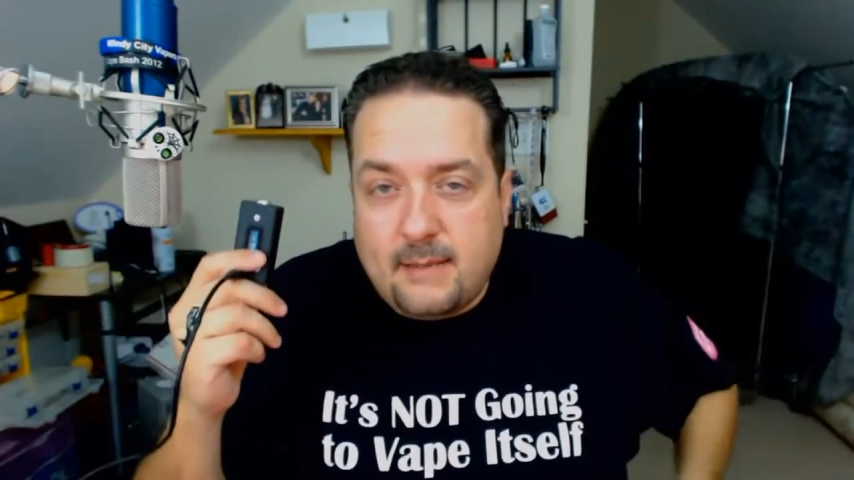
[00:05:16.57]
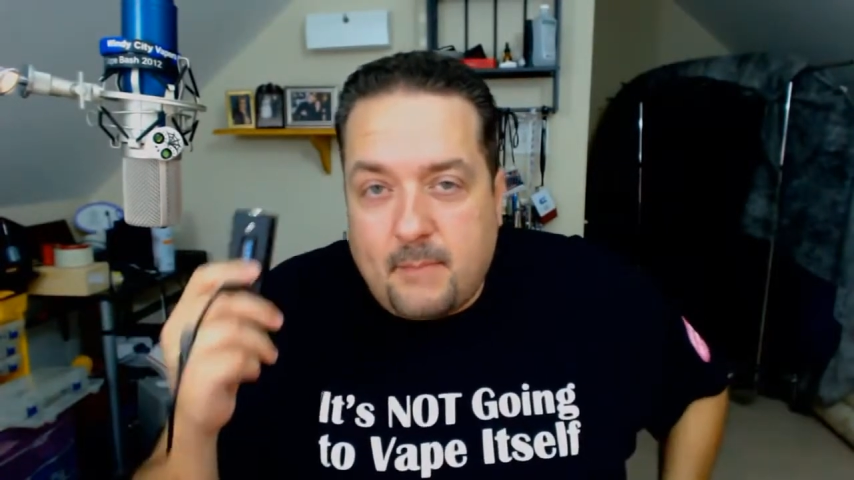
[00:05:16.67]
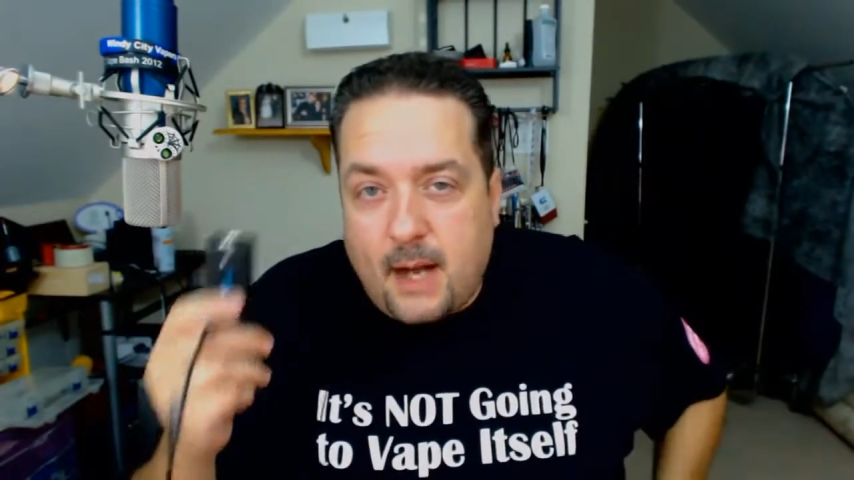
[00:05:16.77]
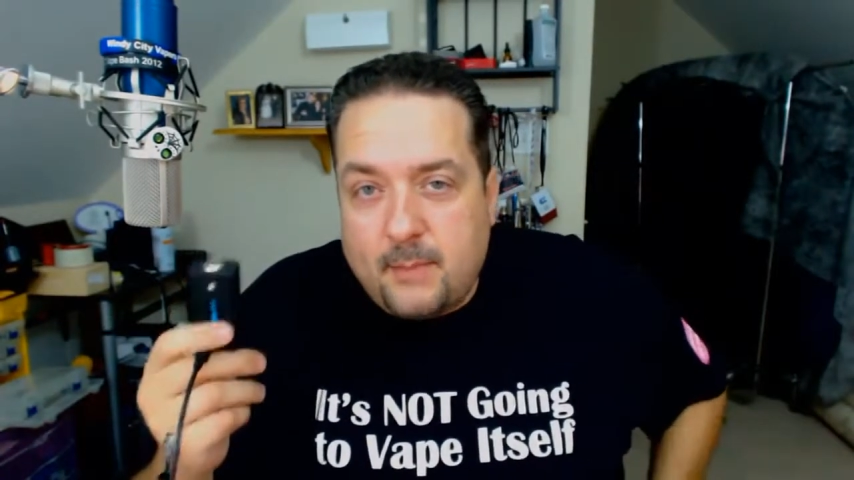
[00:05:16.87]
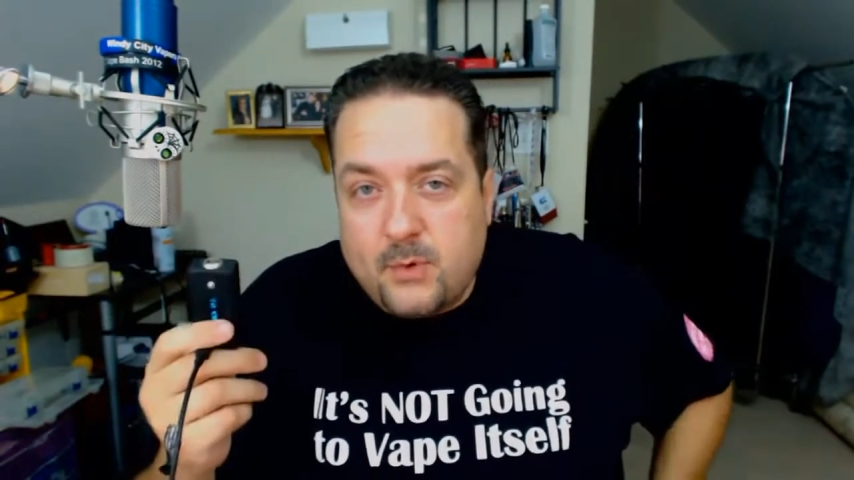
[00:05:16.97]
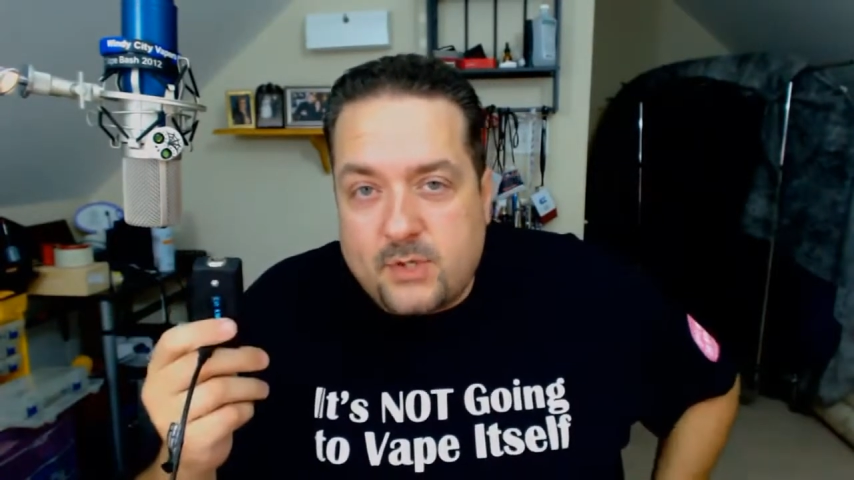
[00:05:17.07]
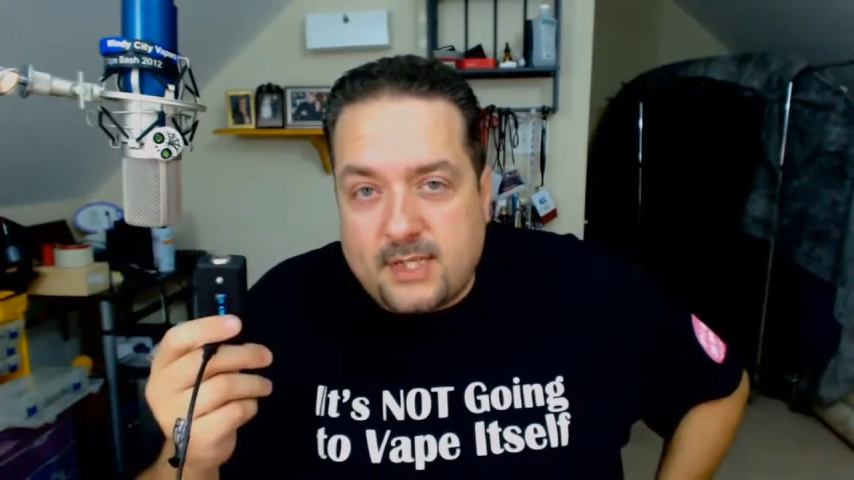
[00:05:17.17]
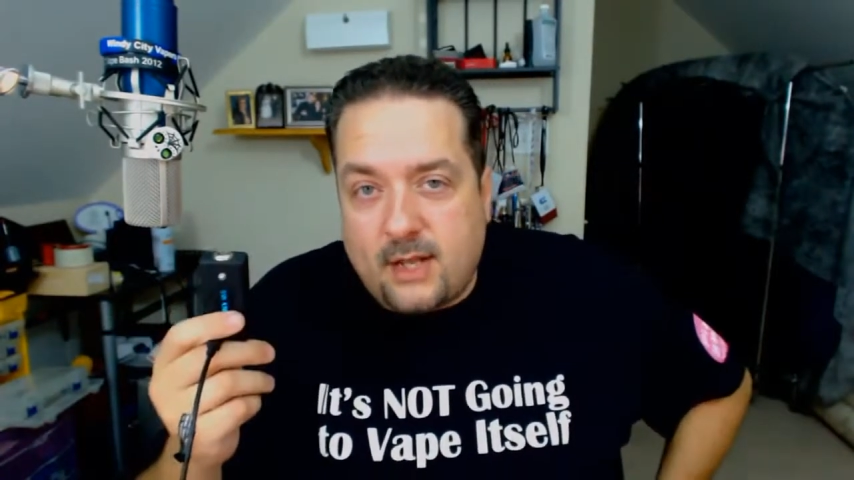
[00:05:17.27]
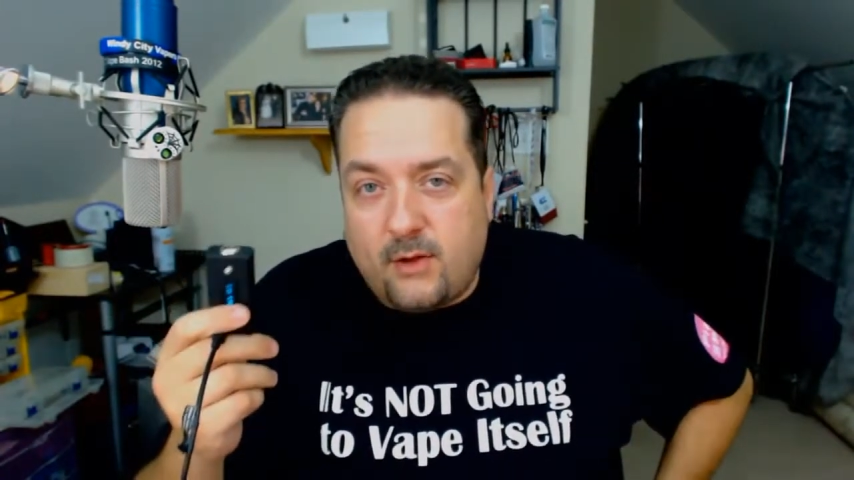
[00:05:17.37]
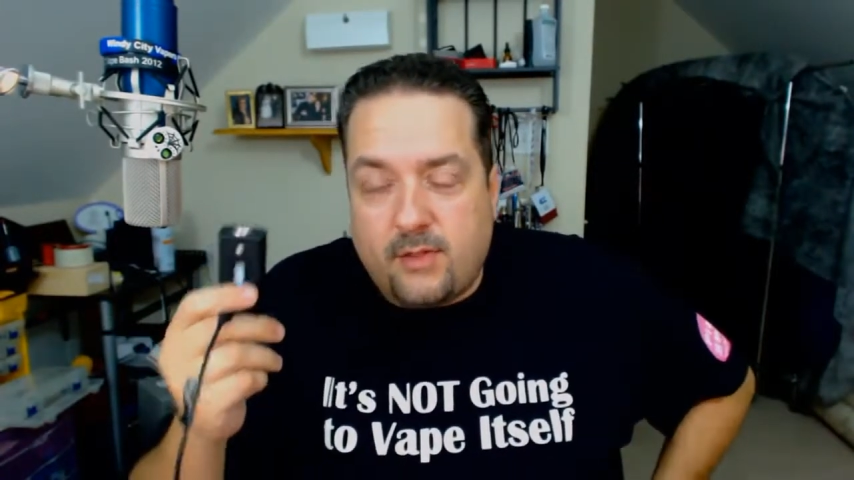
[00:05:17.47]
Mamu
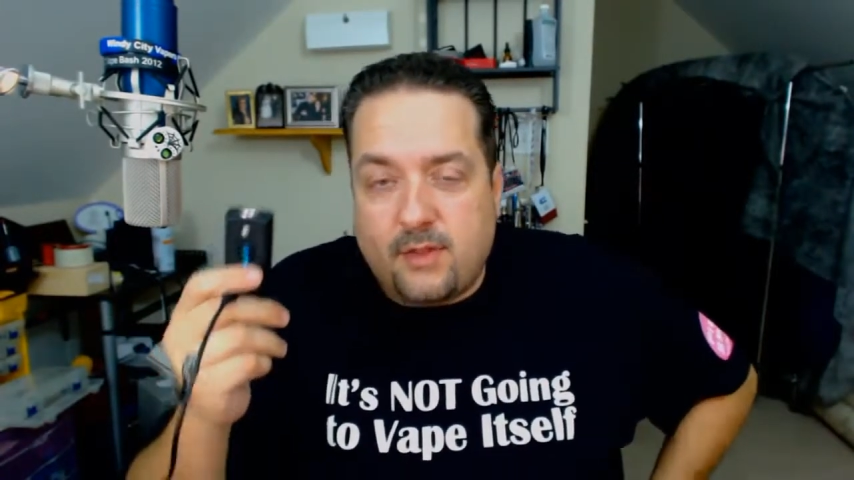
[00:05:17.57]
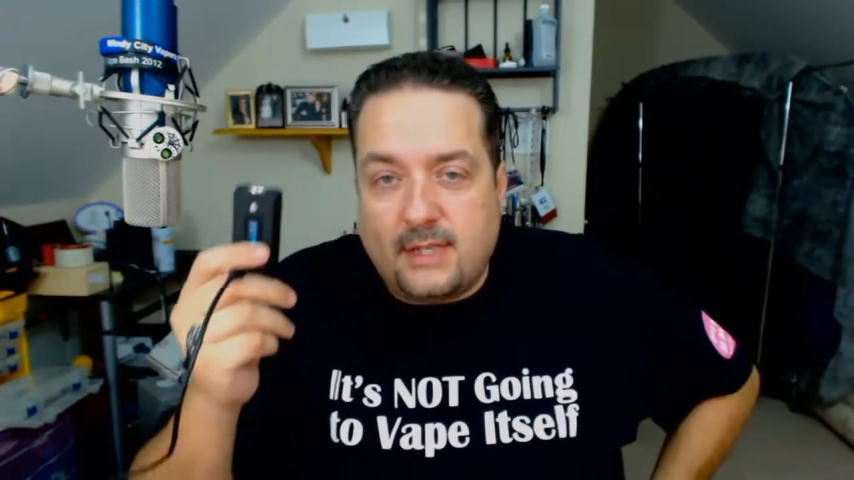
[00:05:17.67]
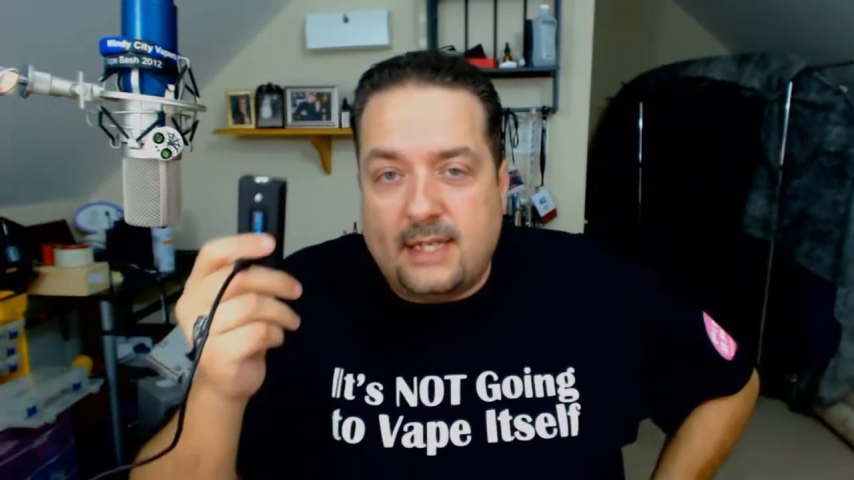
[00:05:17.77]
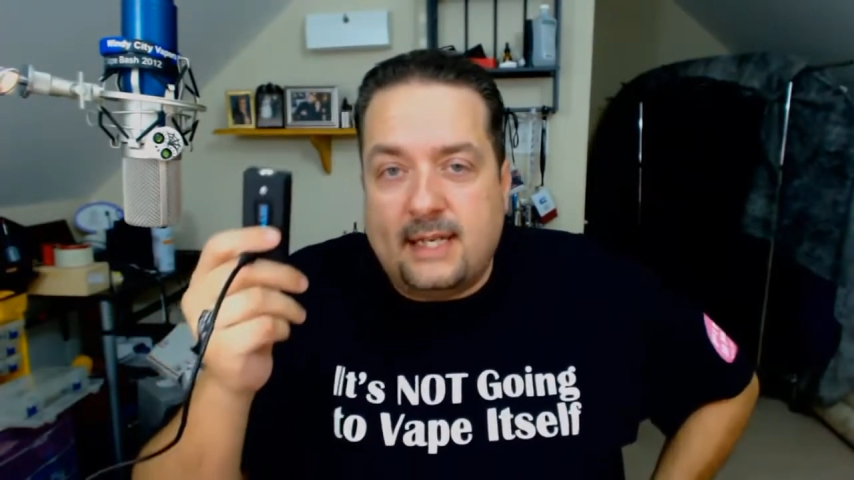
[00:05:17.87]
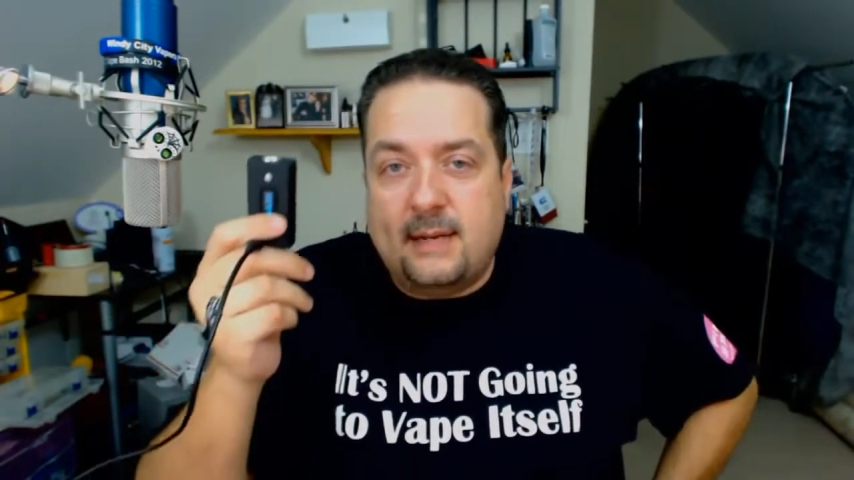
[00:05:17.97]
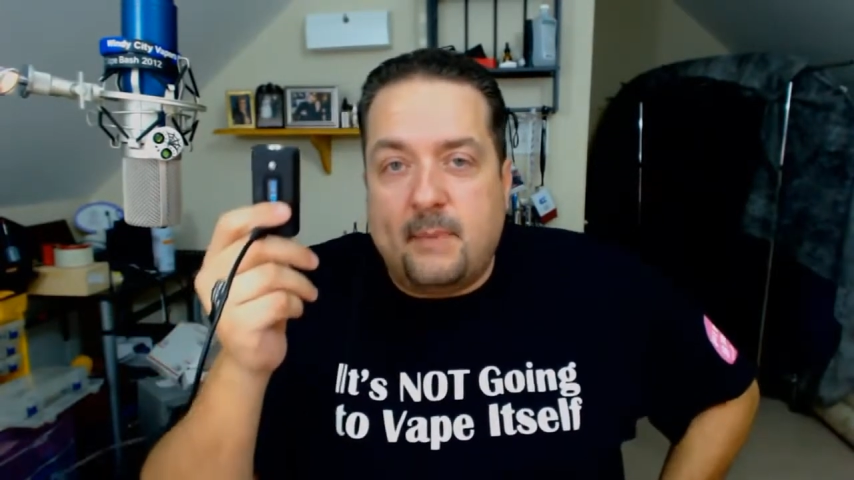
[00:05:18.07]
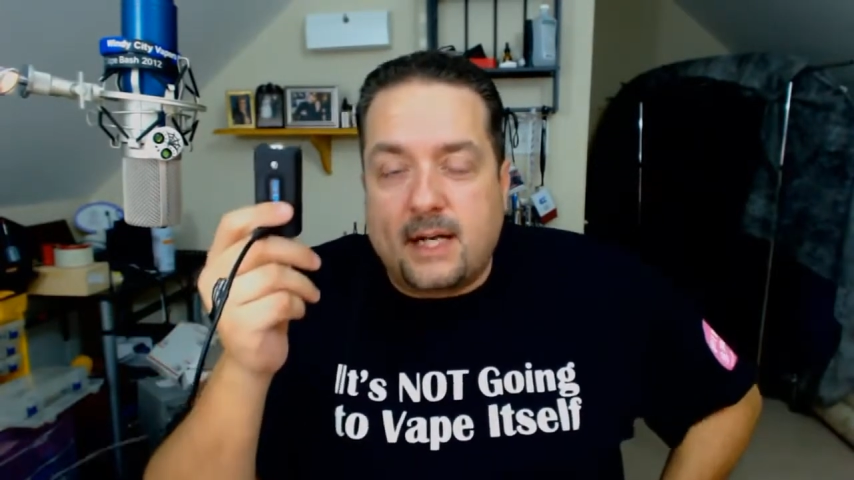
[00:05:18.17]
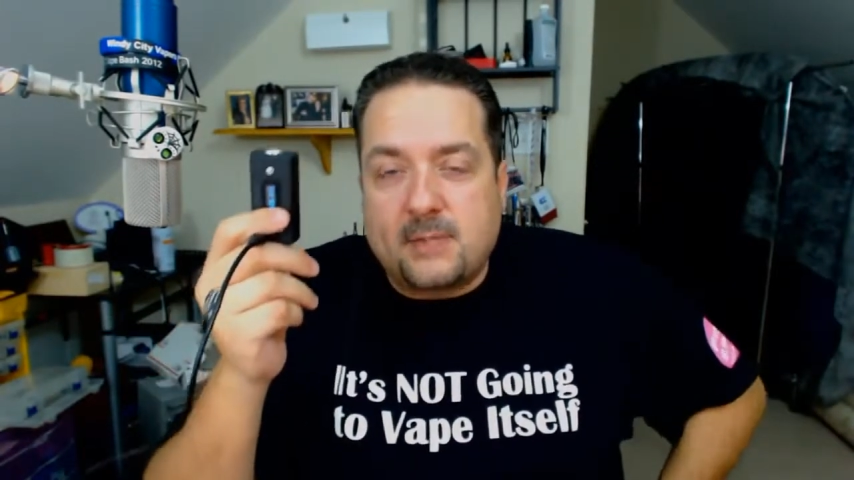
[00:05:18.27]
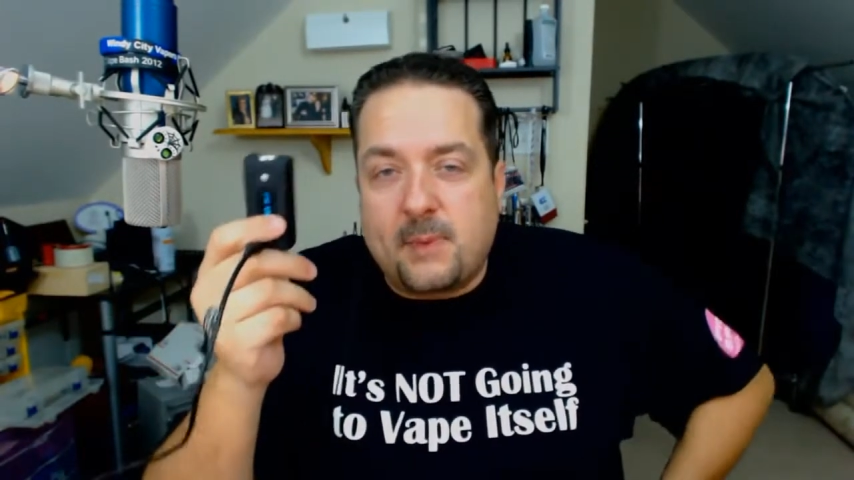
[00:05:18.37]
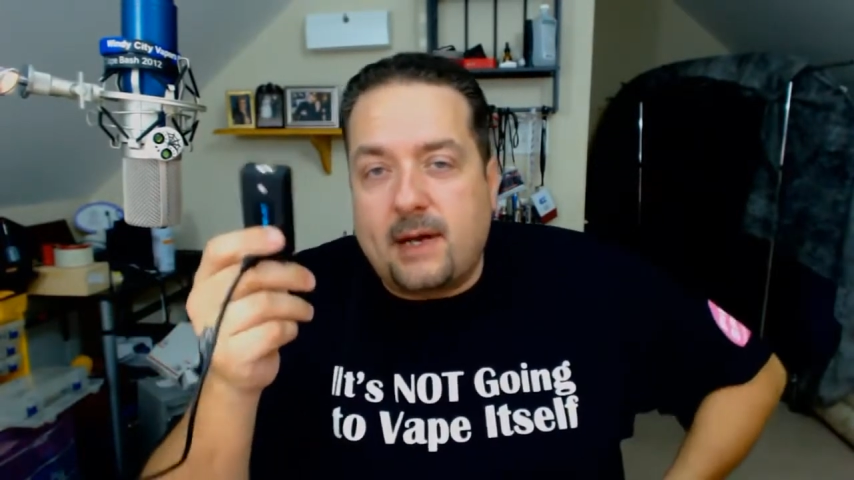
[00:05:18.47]
Stealth DNA
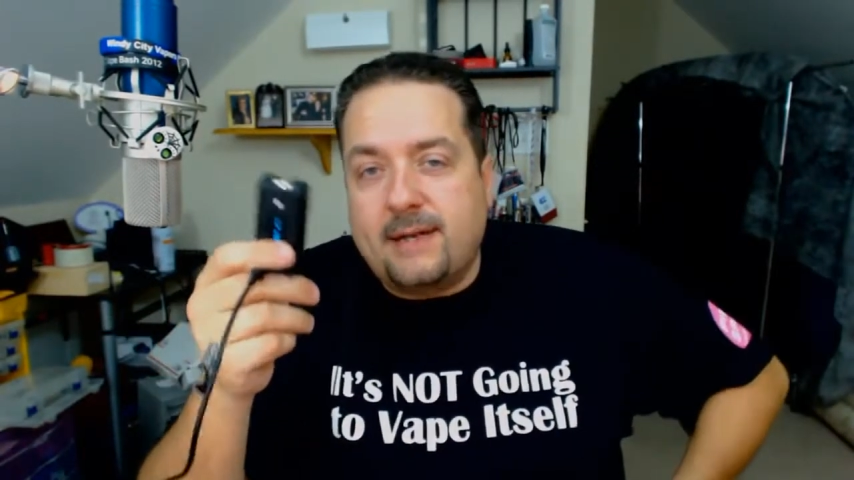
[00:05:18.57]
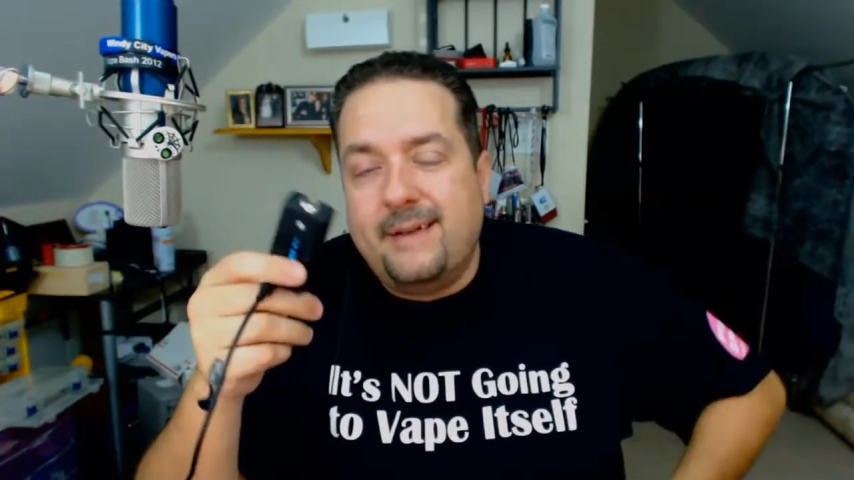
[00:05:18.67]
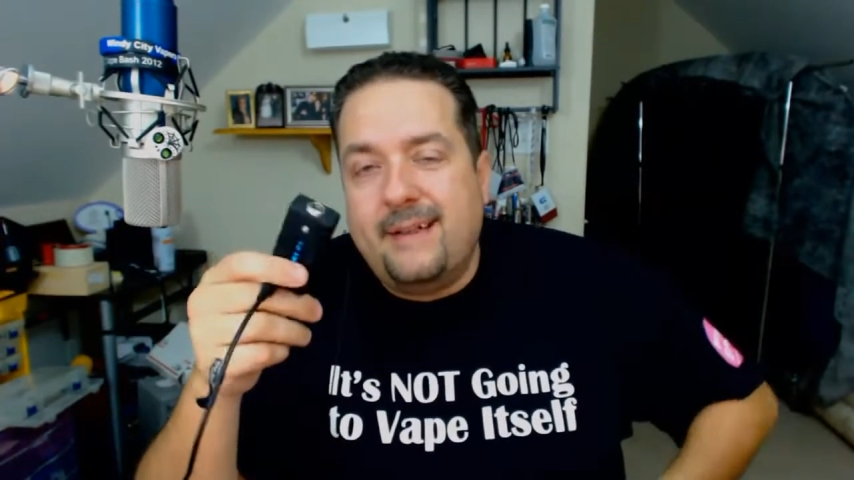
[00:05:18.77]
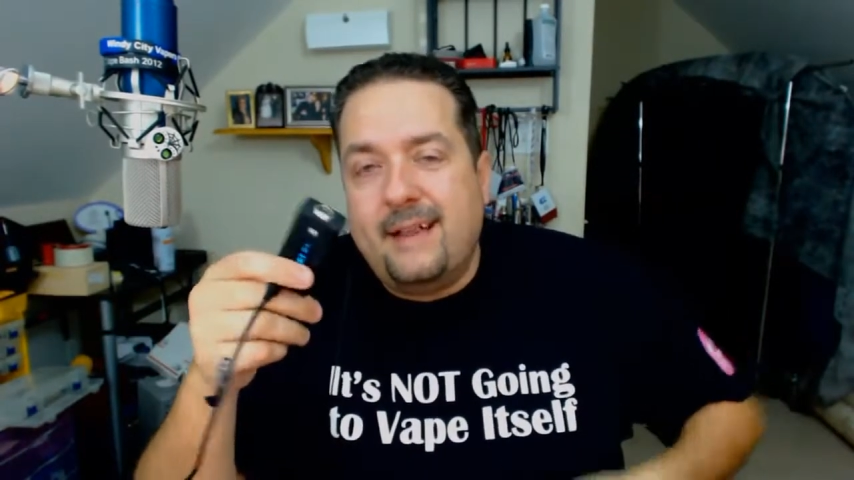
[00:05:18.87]
box mod.